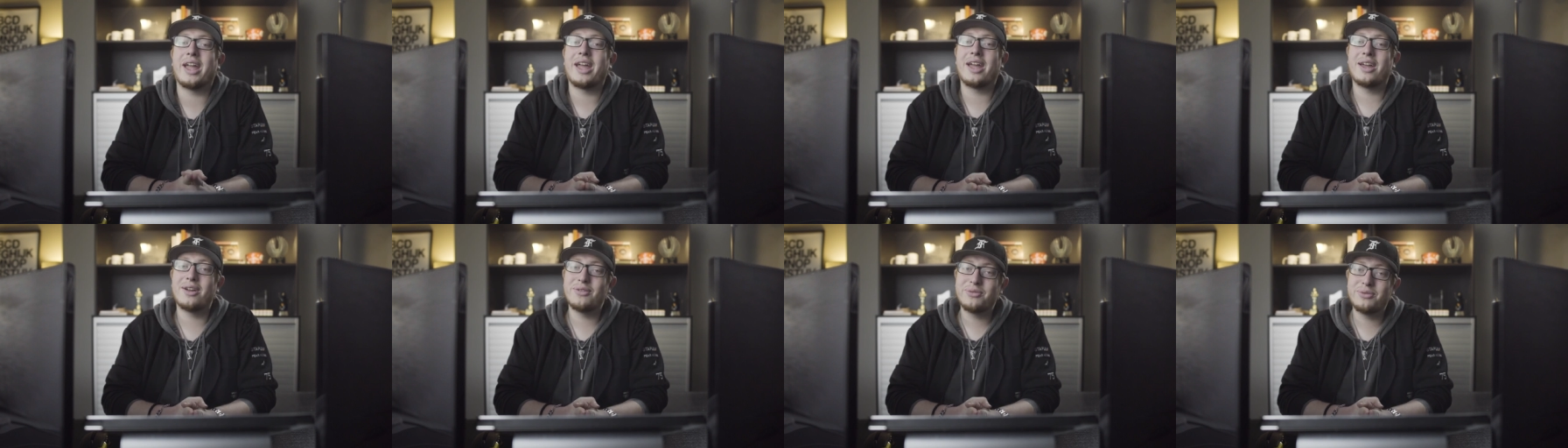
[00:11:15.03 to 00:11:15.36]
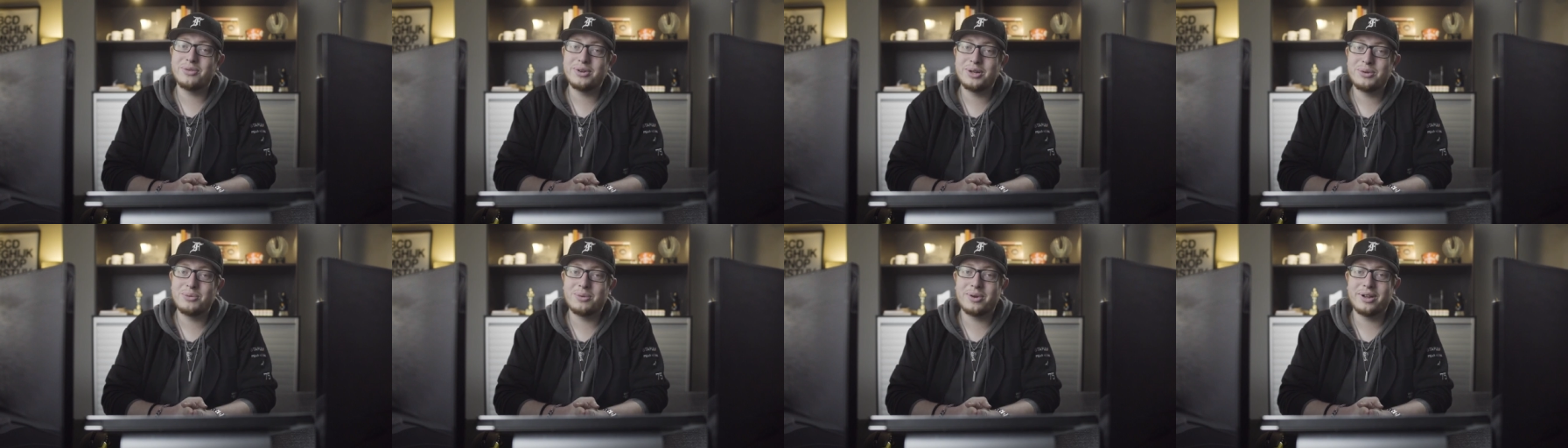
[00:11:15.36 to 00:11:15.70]

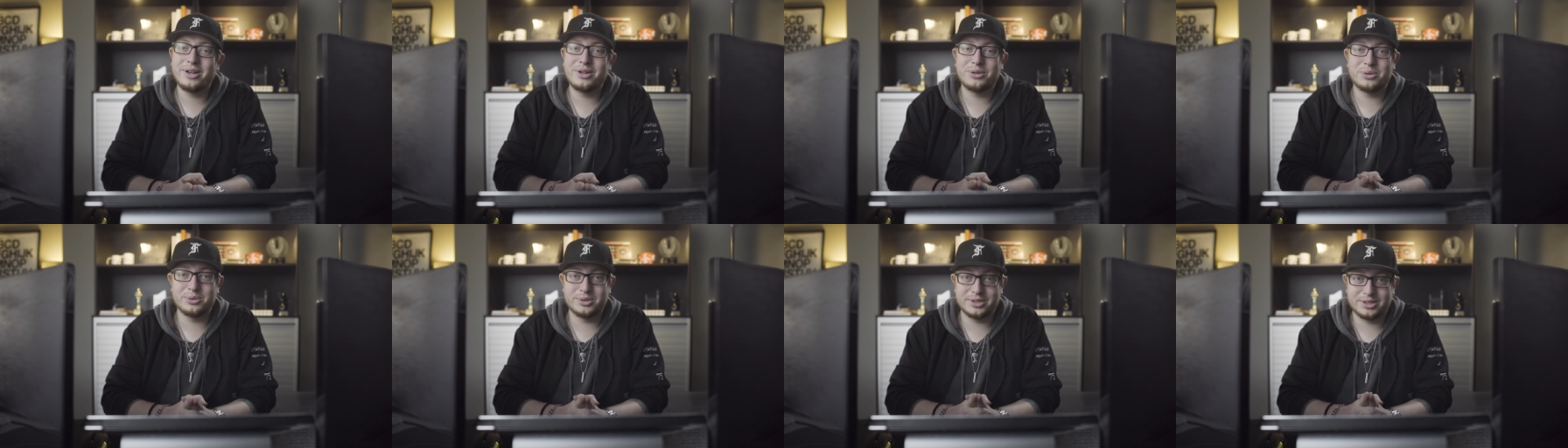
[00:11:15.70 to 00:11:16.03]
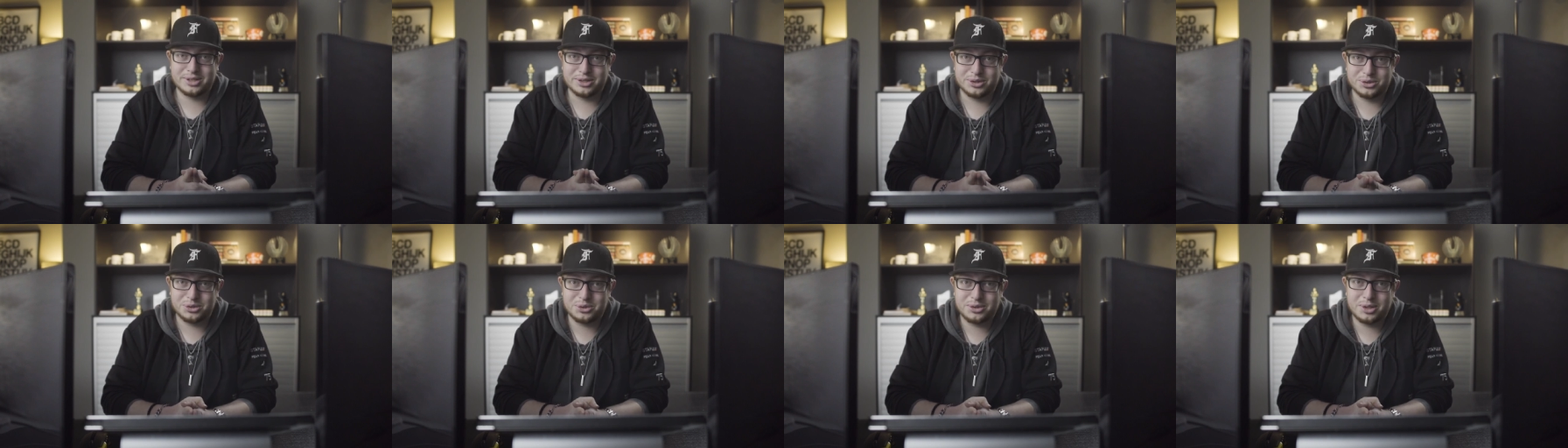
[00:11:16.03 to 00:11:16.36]
everyone who is
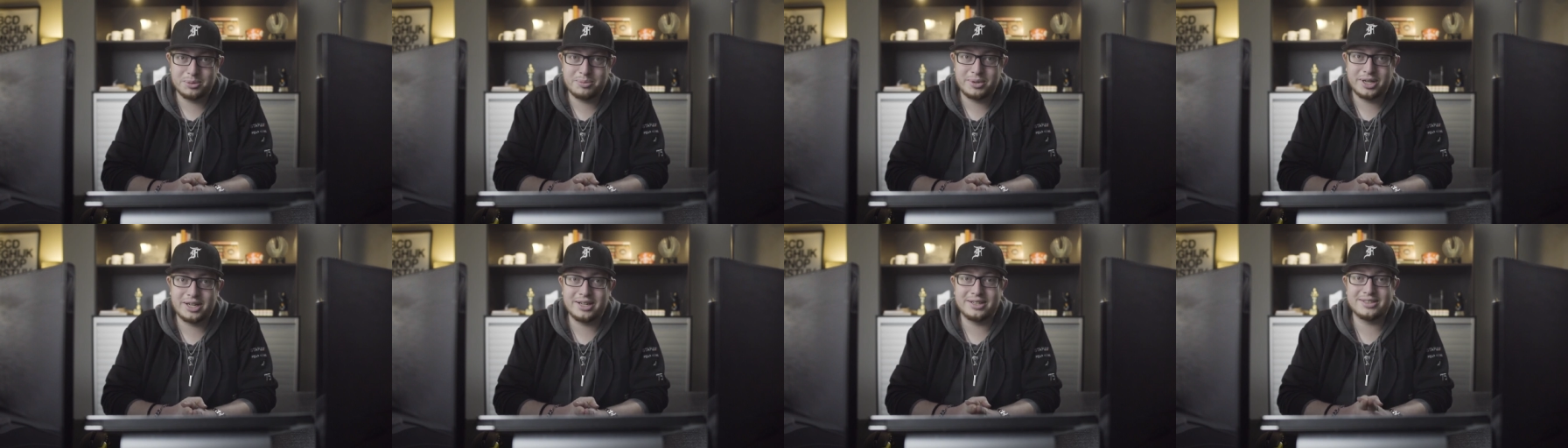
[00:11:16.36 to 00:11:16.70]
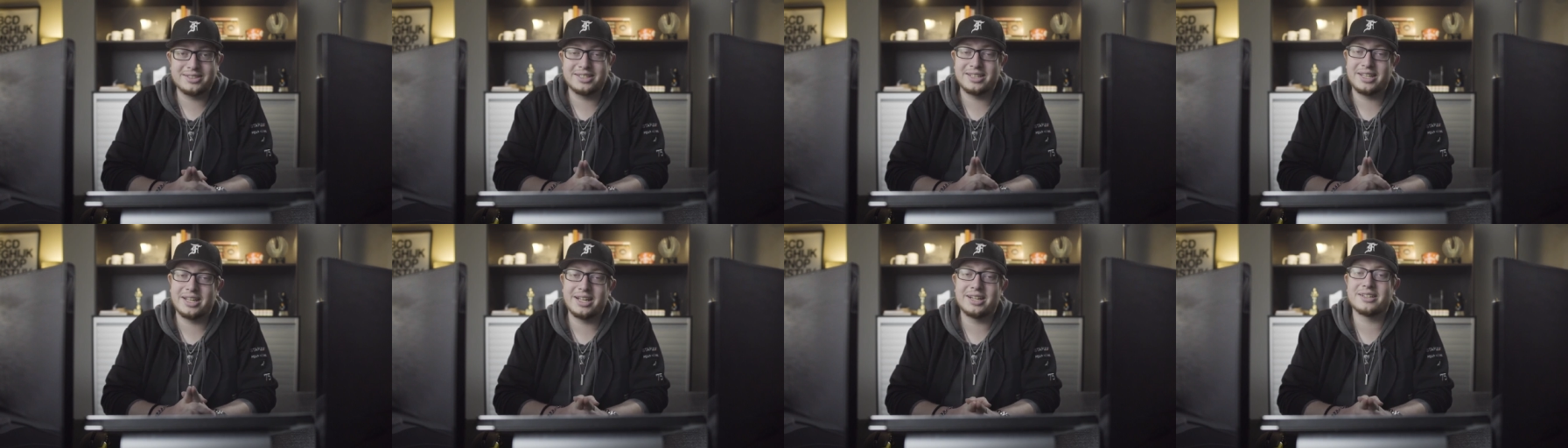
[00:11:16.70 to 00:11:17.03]
contributing
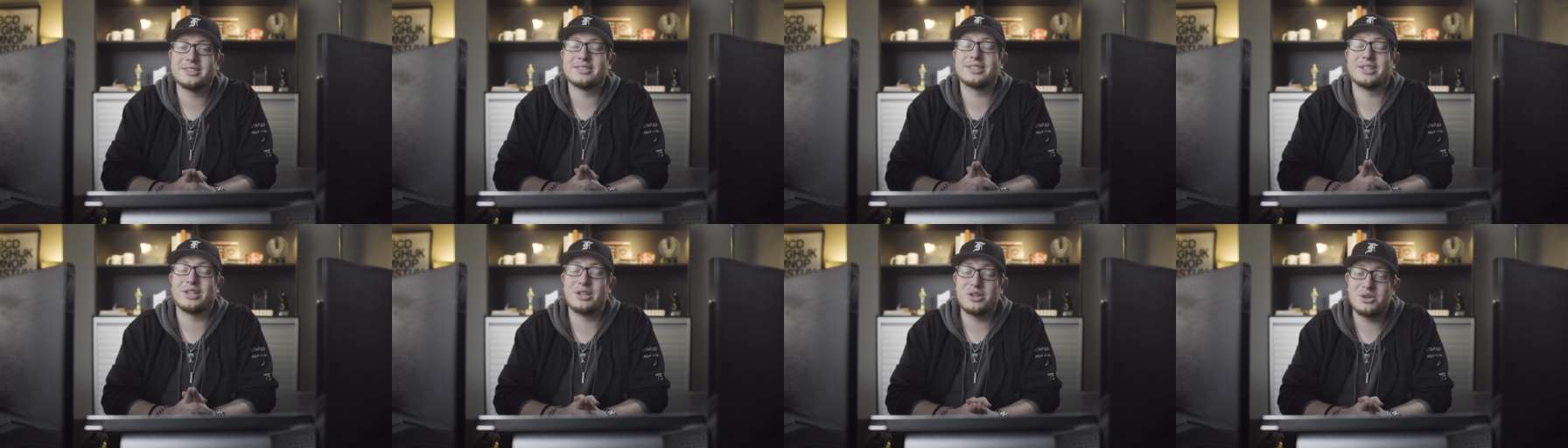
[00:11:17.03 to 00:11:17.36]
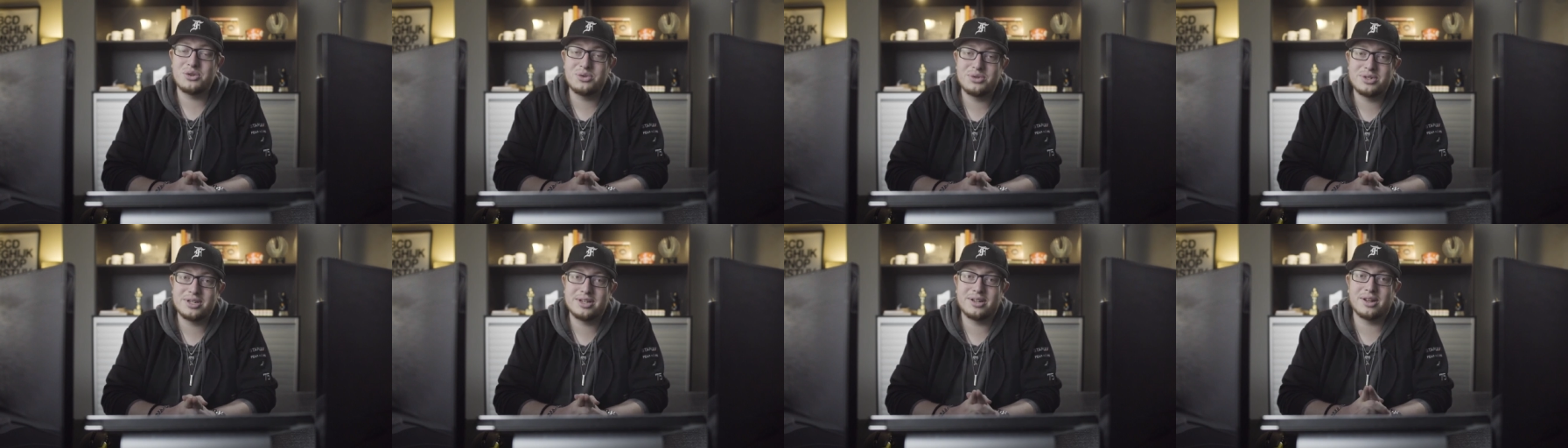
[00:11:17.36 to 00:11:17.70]
to the
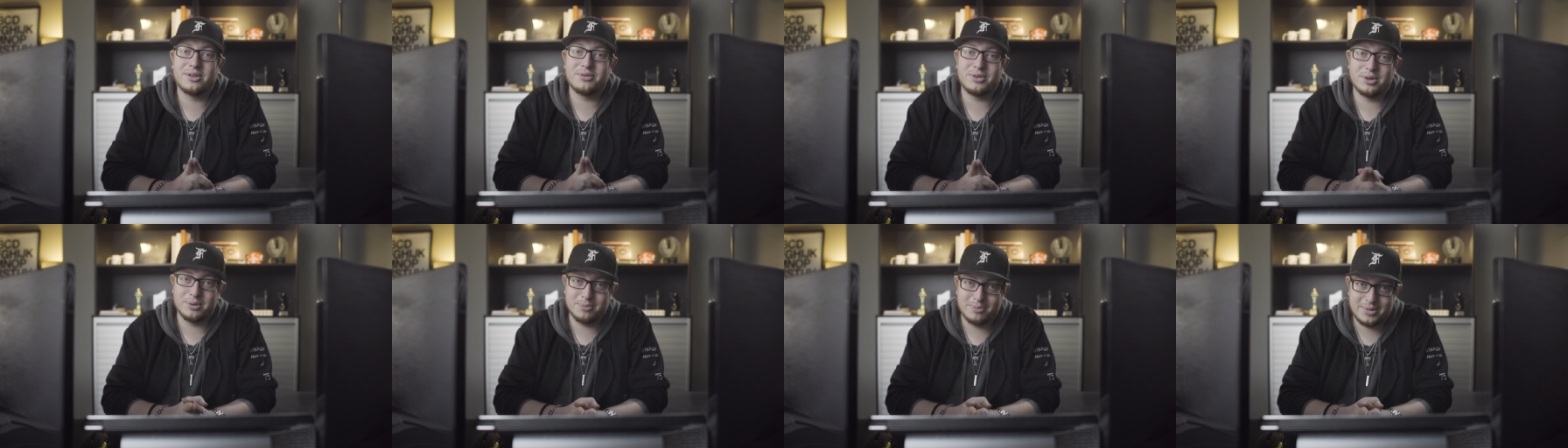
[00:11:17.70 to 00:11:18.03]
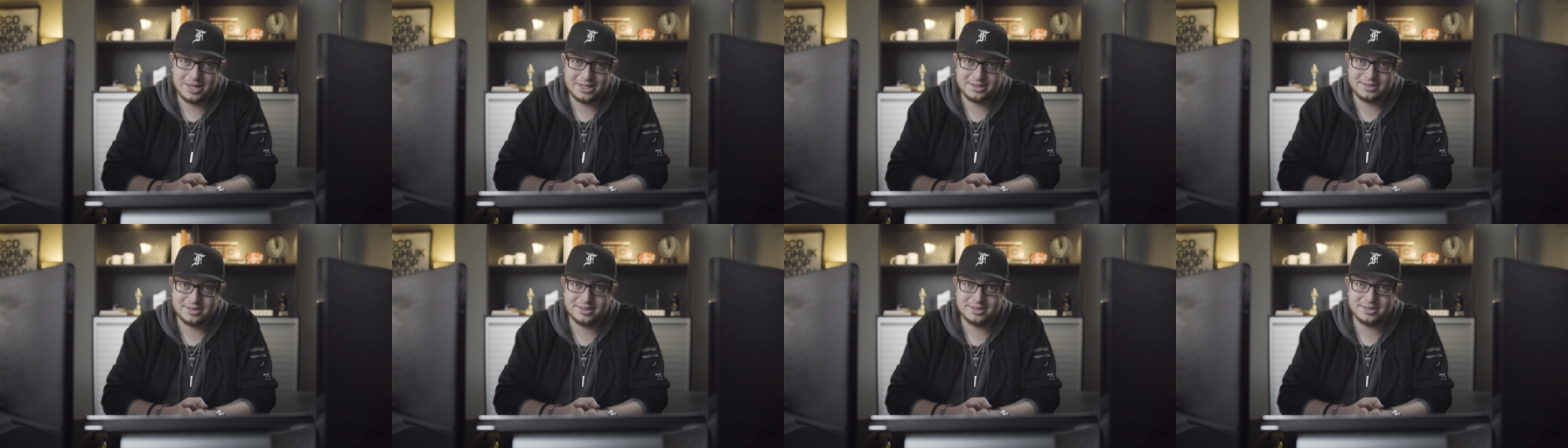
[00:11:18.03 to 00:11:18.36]
execution of your
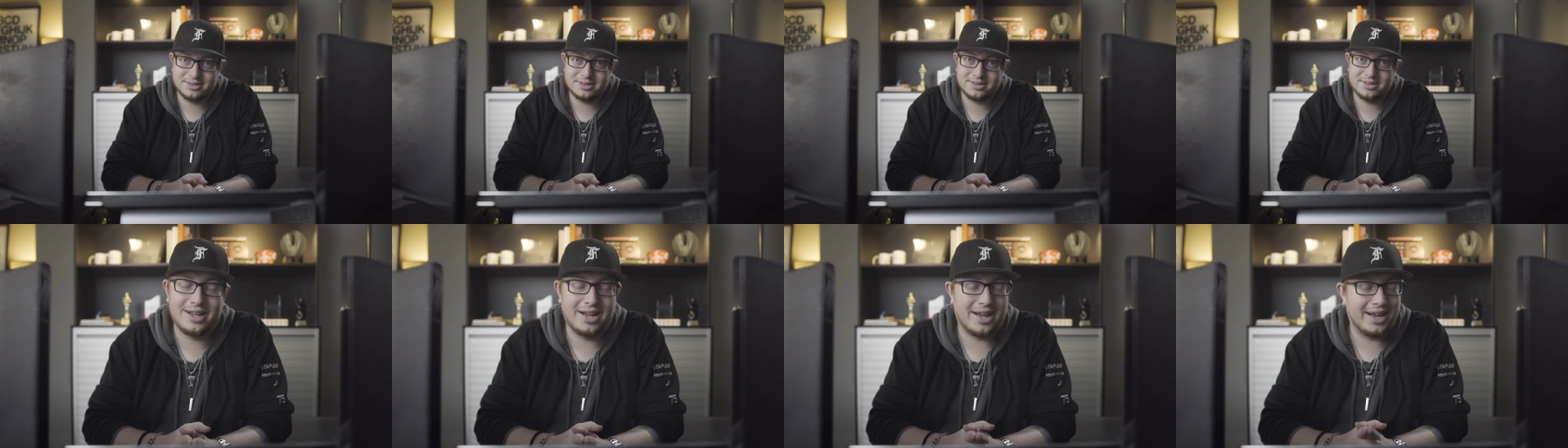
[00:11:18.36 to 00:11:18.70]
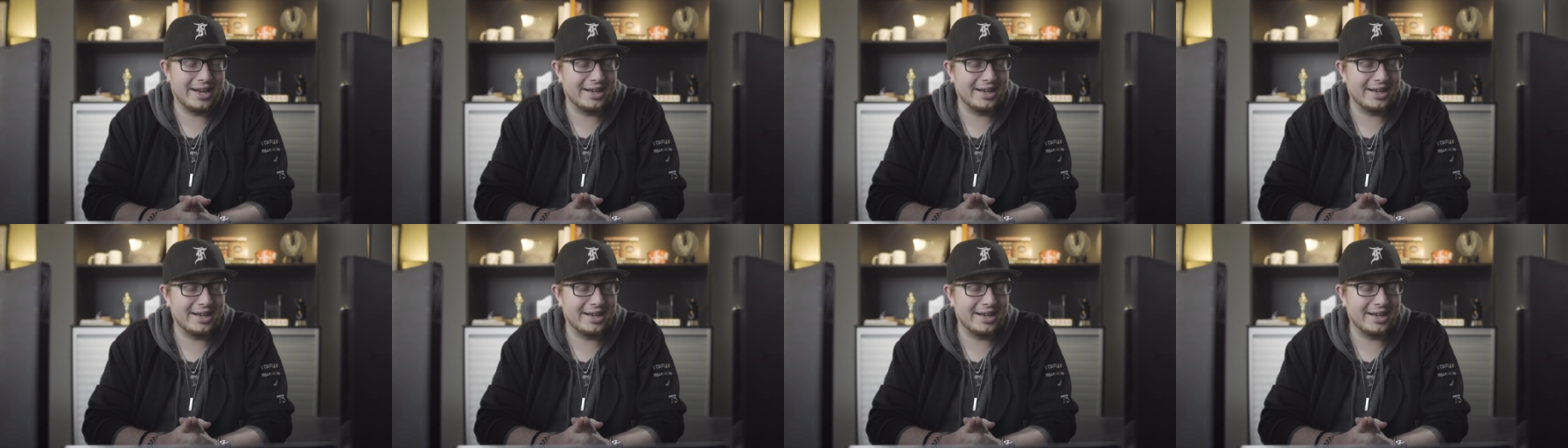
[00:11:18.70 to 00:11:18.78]
message.